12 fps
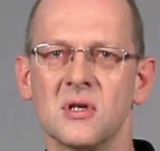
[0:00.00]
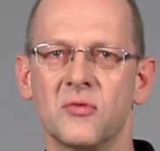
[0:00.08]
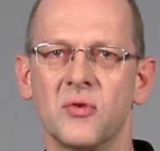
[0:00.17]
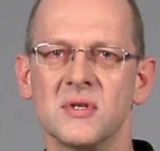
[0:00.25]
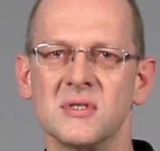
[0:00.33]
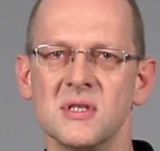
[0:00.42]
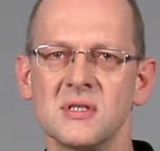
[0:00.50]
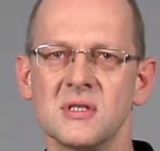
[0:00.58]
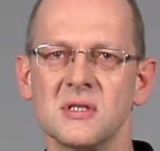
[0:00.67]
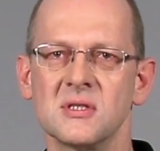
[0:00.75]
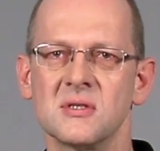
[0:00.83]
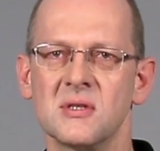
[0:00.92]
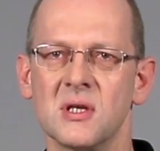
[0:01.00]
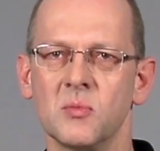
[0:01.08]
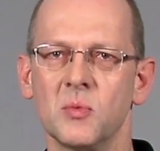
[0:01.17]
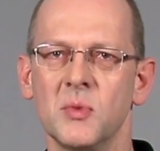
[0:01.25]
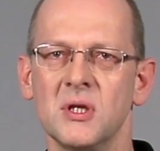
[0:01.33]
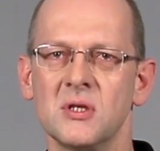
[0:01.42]
of resistance
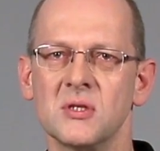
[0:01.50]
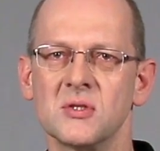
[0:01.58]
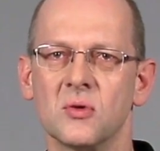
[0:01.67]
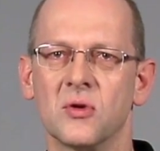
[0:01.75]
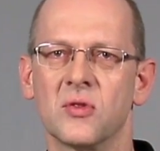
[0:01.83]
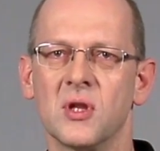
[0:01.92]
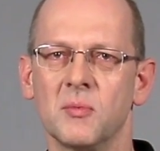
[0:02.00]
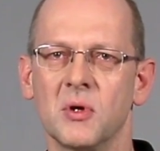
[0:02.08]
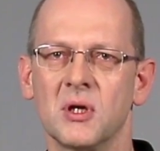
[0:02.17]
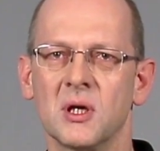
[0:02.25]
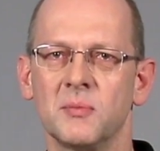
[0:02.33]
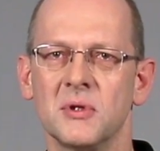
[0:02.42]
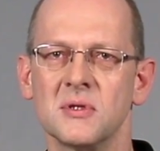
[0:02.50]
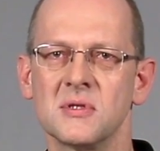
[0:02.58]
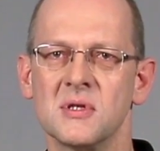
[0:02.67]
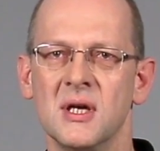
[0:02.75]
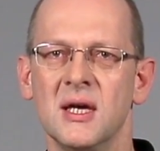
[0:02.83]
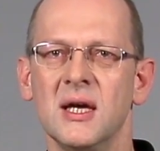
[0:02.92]
thermometers or thermocouples